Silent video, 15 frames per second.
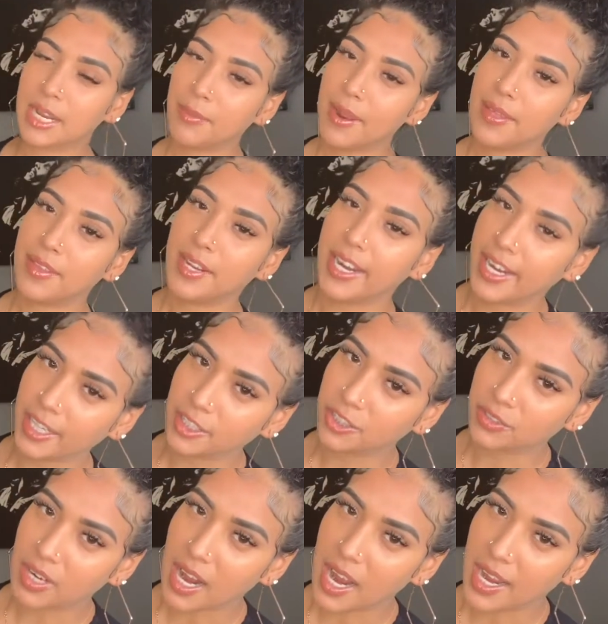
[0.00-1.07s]
rather air
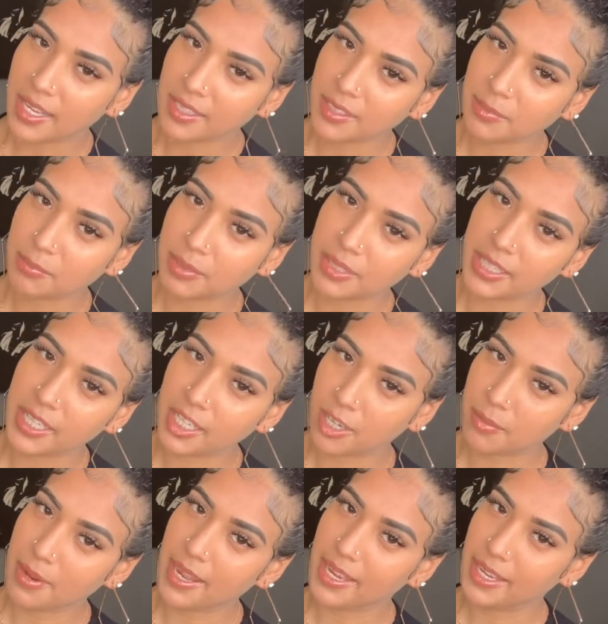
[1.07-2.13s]
dry than put heat on
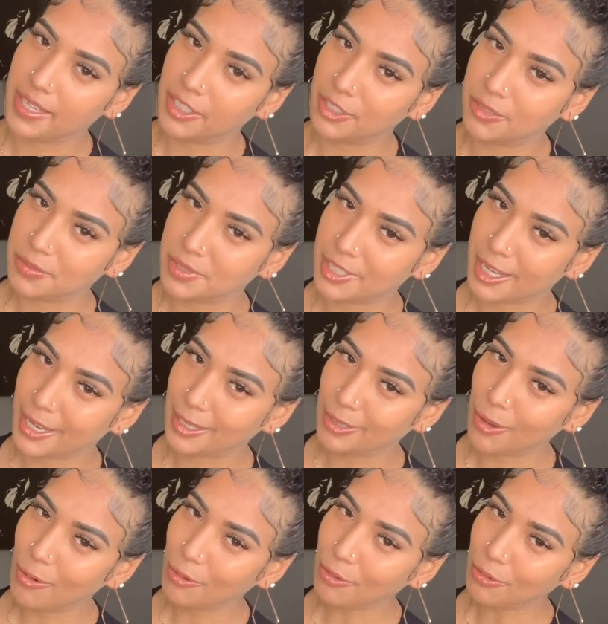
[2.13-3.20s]
my hair, you know what I'm saying?
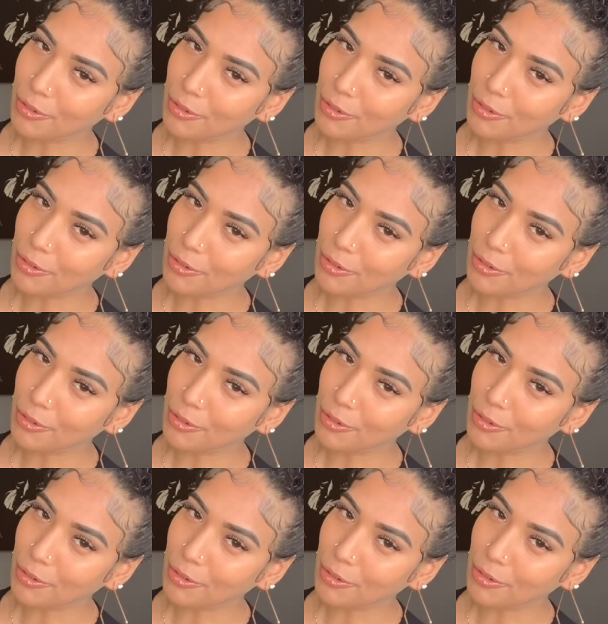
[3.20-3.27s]
Oh.